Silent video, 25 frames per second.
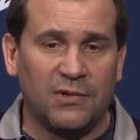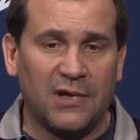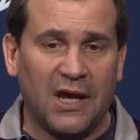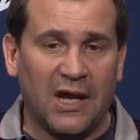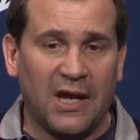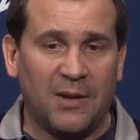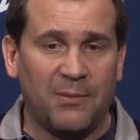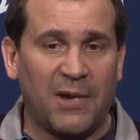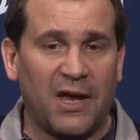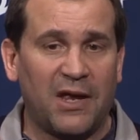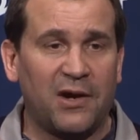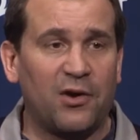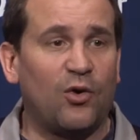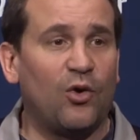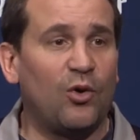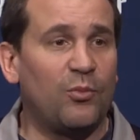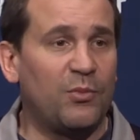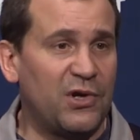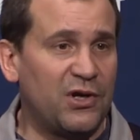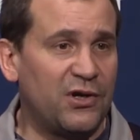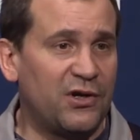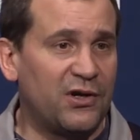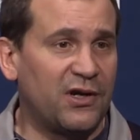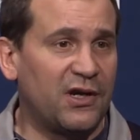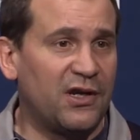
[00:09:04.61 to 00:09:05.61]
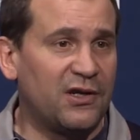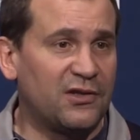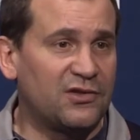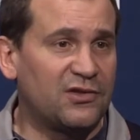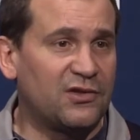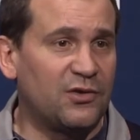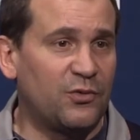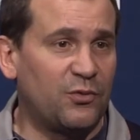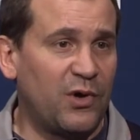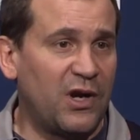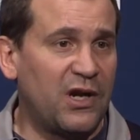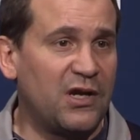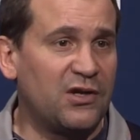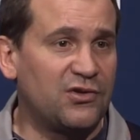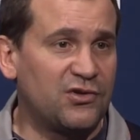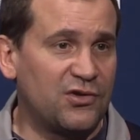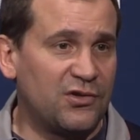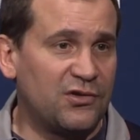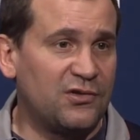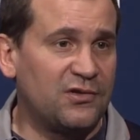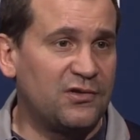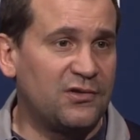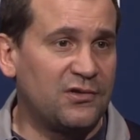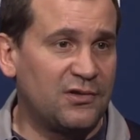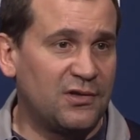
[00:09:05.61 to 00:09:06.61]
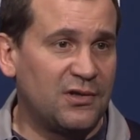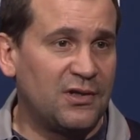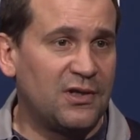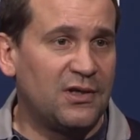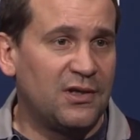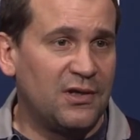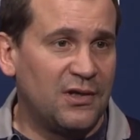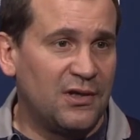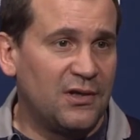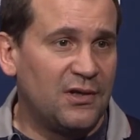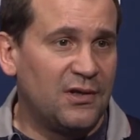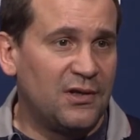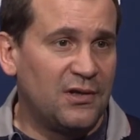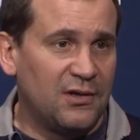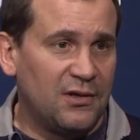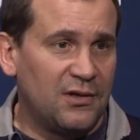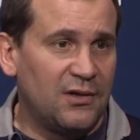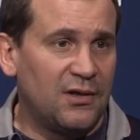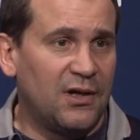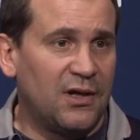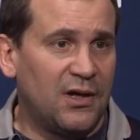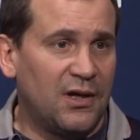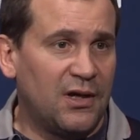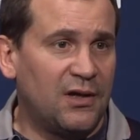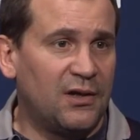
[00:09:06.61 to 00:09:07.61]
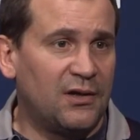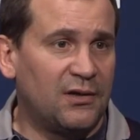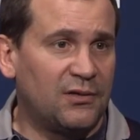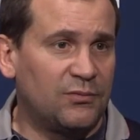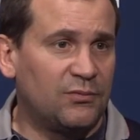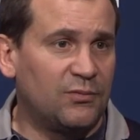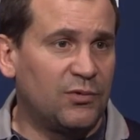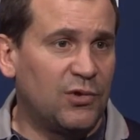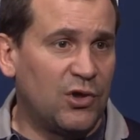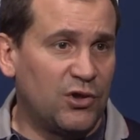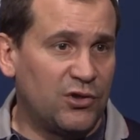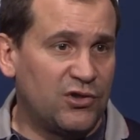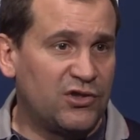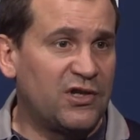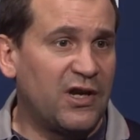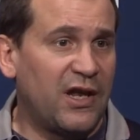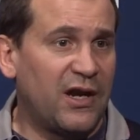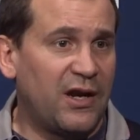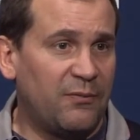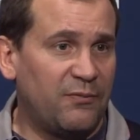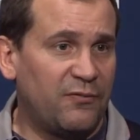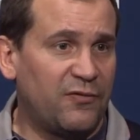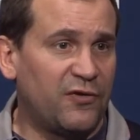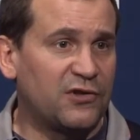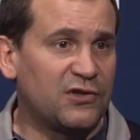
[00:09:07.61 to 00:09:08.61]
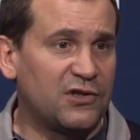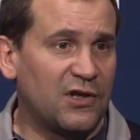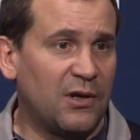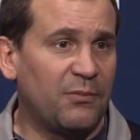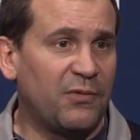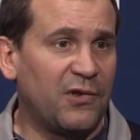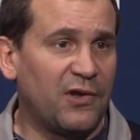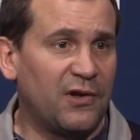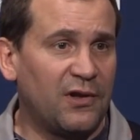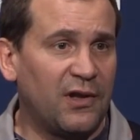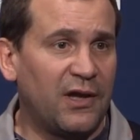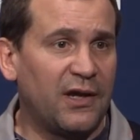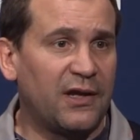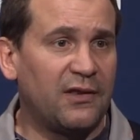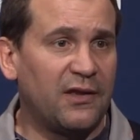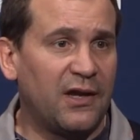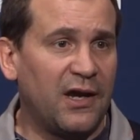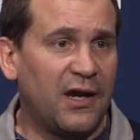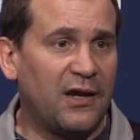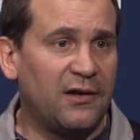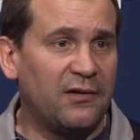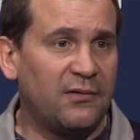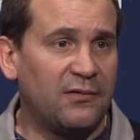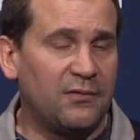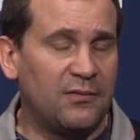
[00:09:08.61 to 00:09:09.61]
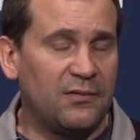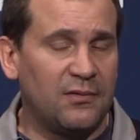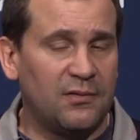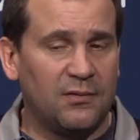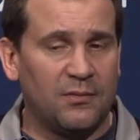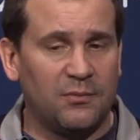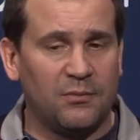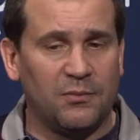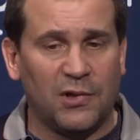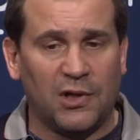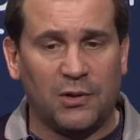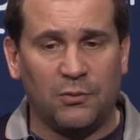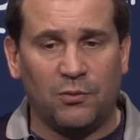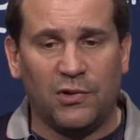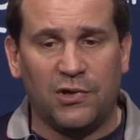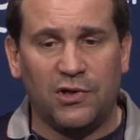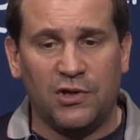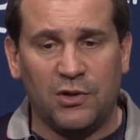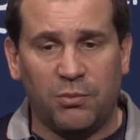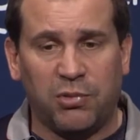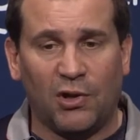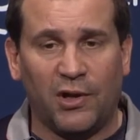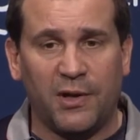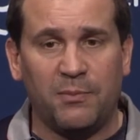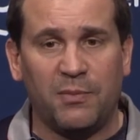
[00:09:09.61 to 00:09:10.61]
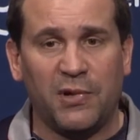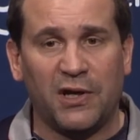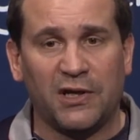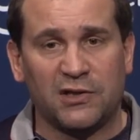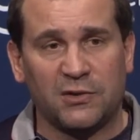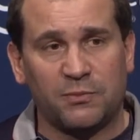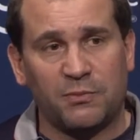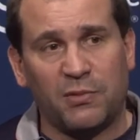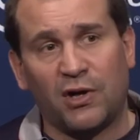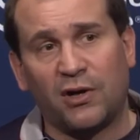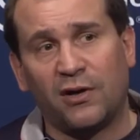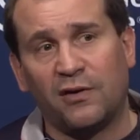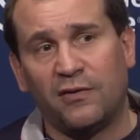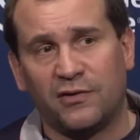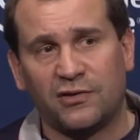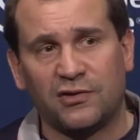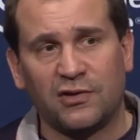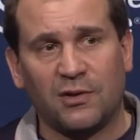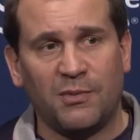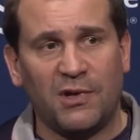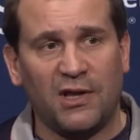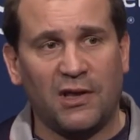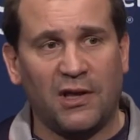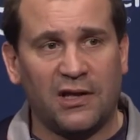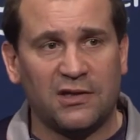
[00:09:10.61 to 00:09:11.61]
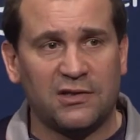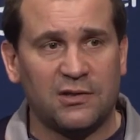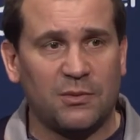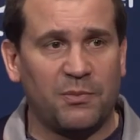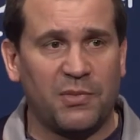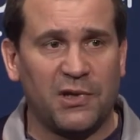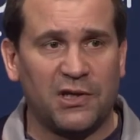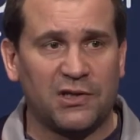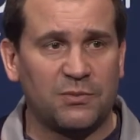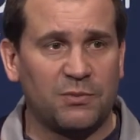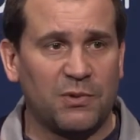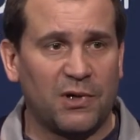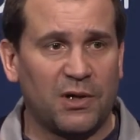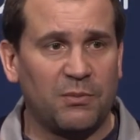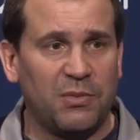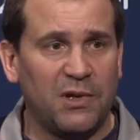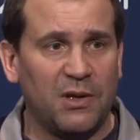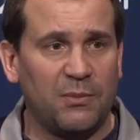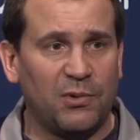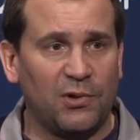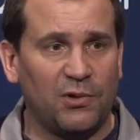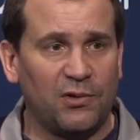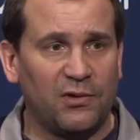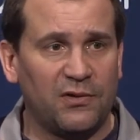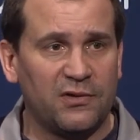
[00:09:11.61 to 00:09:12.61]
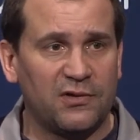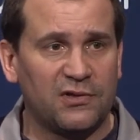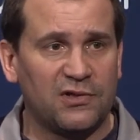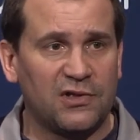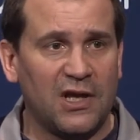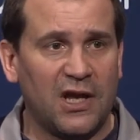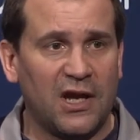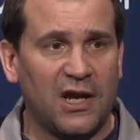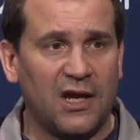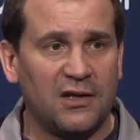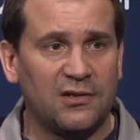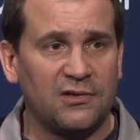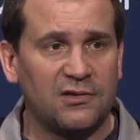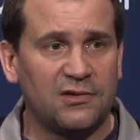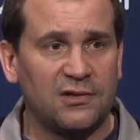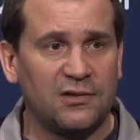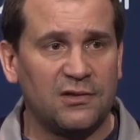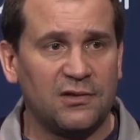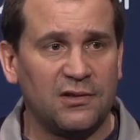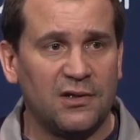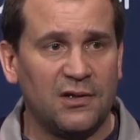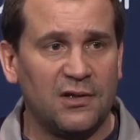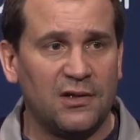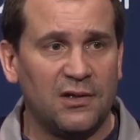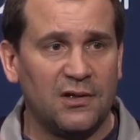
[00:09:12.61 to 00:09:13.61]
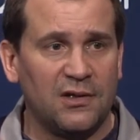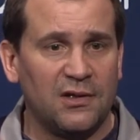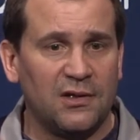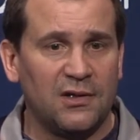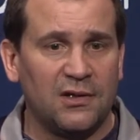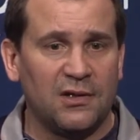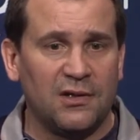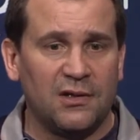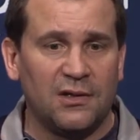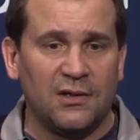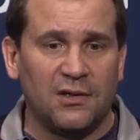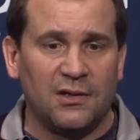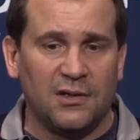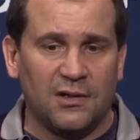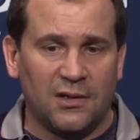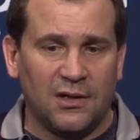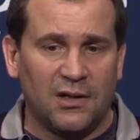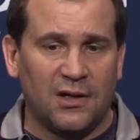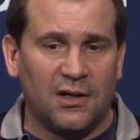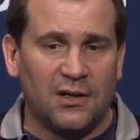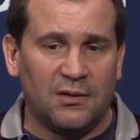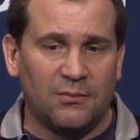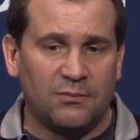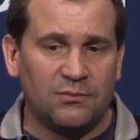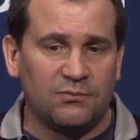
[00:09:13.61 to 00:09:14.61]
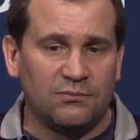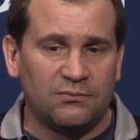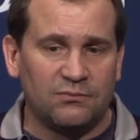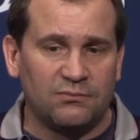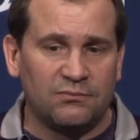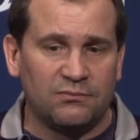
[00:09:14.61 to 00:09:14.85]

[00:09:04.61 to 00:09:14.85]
game at home here against the Rangers uh, could set up for something like that. But when you play Pittsburgh, and there's going to be lots of Pittsburgh people in the stands, um,